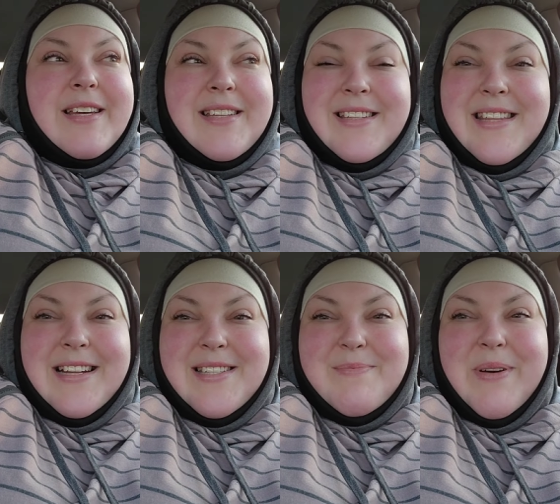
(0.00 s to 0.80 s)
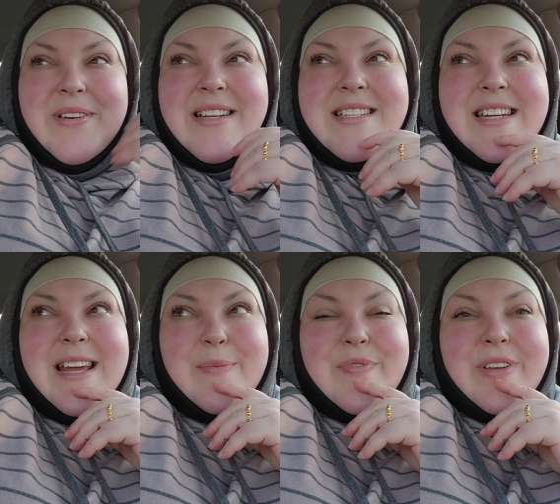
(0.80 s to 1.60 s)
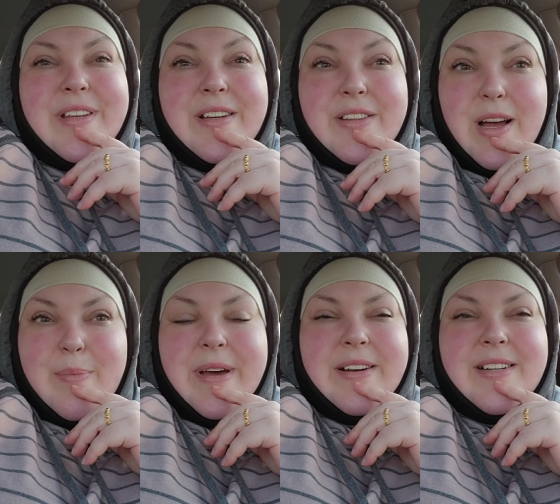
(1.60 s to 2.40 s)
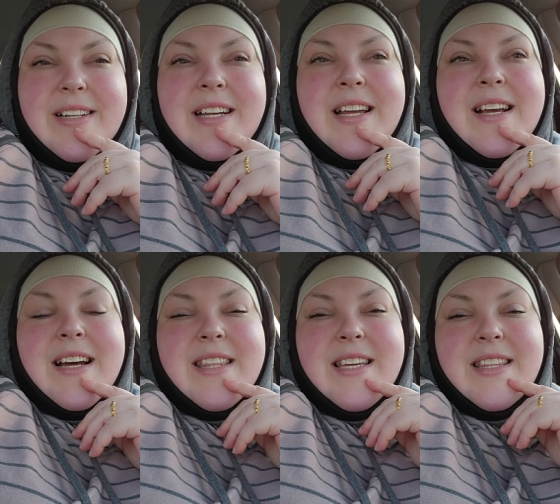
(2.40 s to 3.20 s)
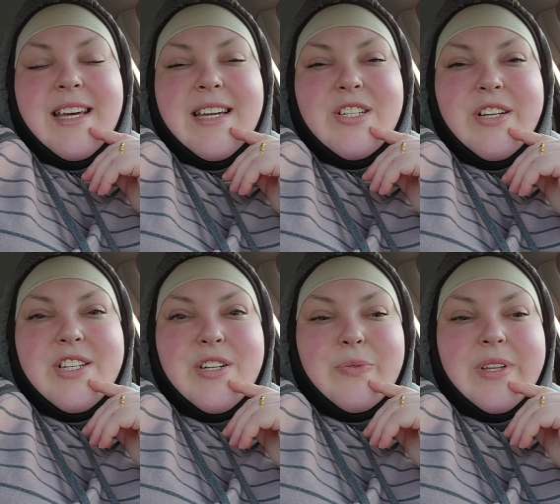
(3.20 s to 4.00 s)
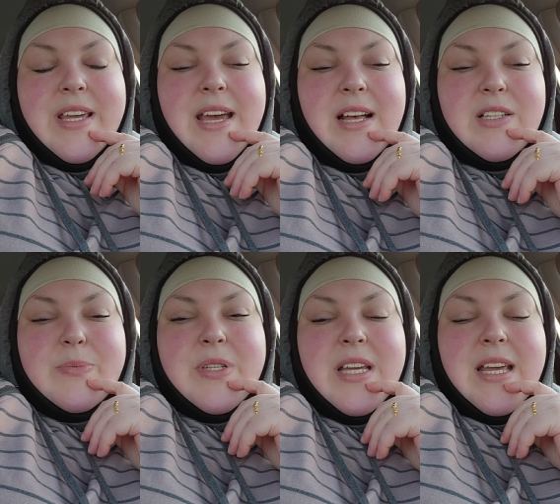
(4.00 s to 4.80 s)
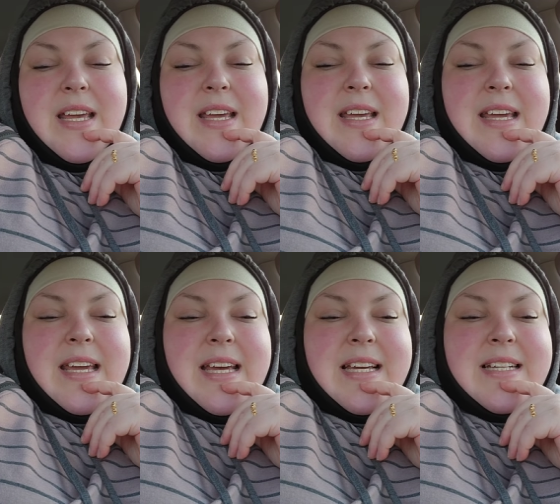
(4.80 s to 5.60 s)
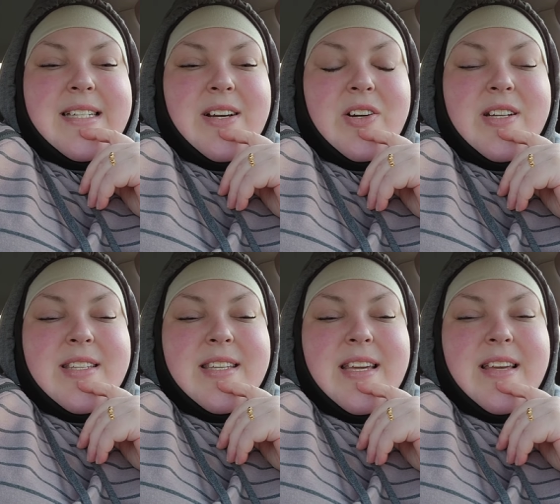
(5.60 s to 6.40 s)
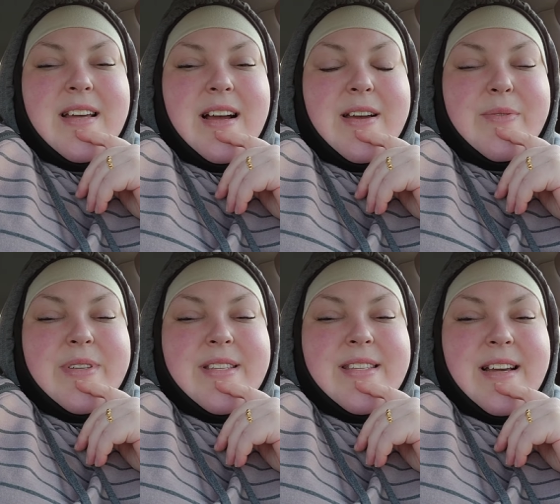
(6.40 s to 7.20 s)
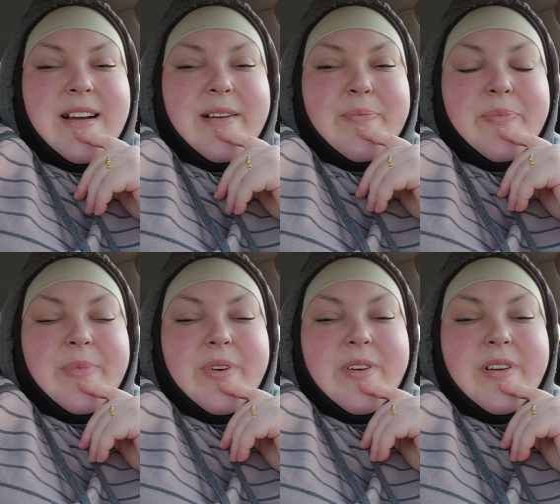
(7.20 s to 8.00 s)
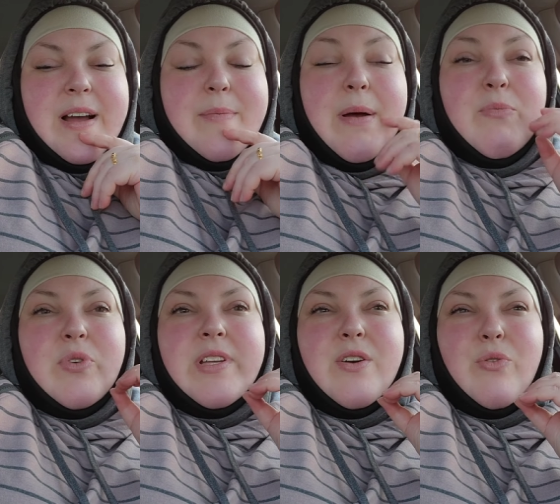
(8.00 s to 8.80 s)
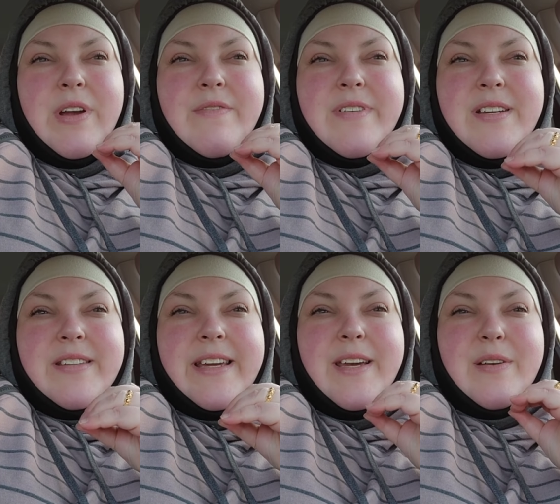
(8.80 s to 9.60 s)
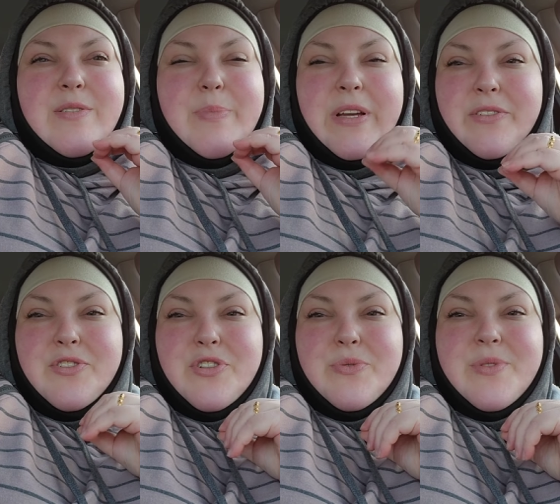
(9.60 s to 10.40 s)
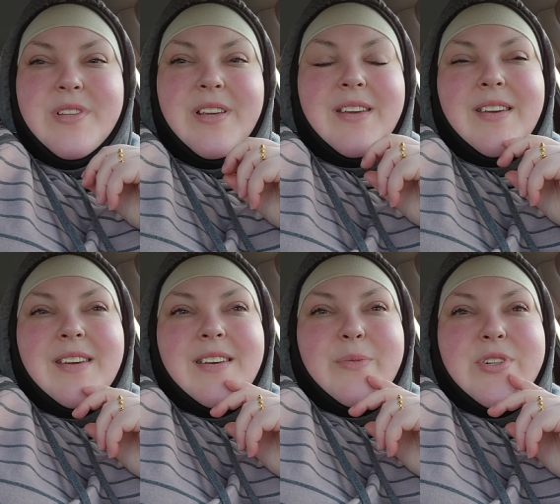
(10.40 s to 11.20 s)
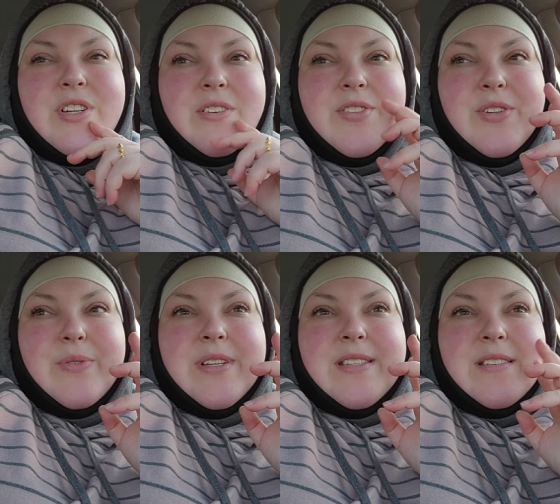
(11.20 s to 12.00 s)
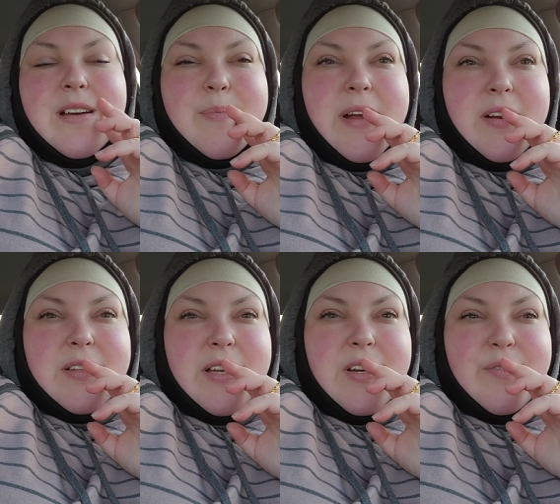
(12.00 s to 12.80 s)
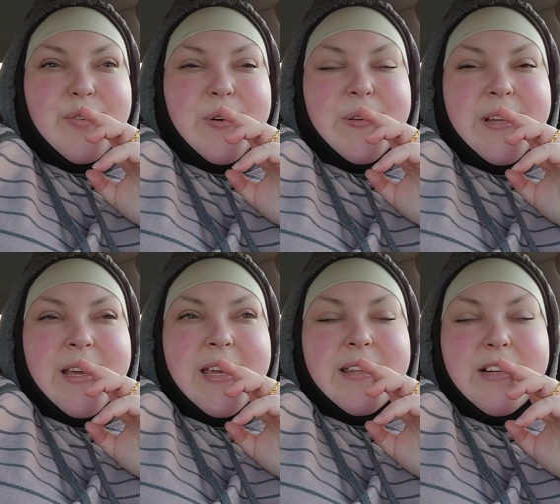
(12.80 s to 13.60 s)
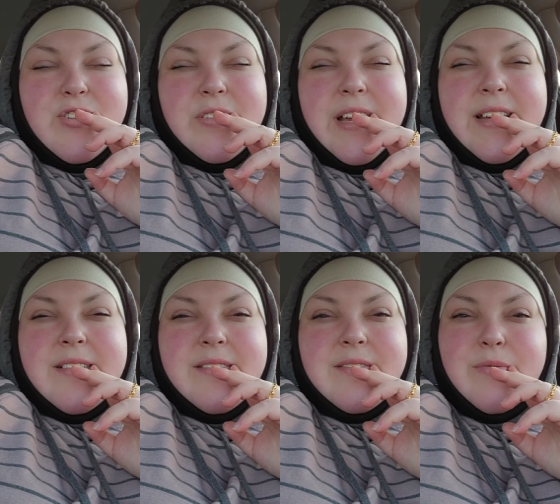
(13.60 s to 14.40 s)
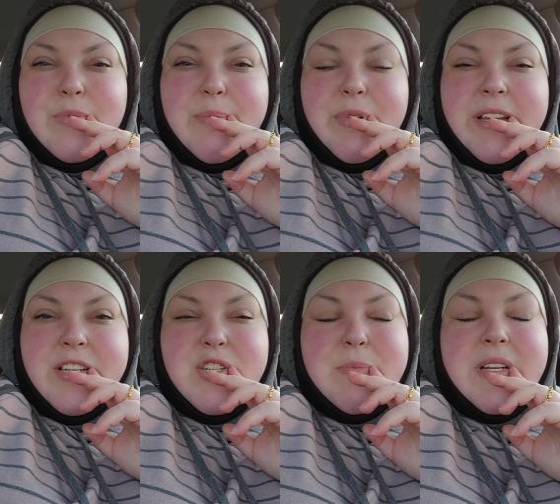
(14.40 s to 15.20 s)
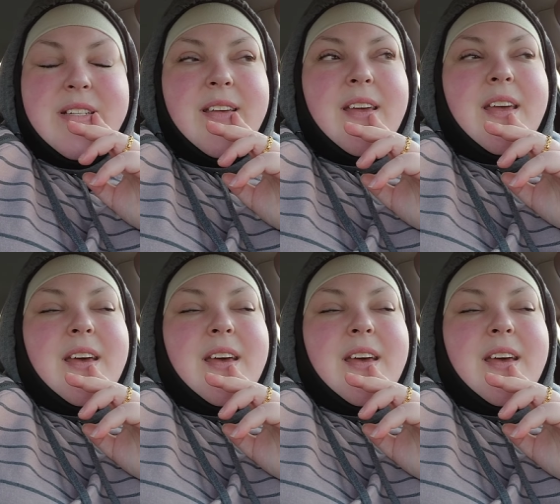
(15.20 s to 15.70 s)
That's about it. Today I'm feeling a lot better. I think the hydration really helped. And honestly, I was, um, I'm, I'm really craving like pickle juice, which also is apparently good for like electrolyte replenishment.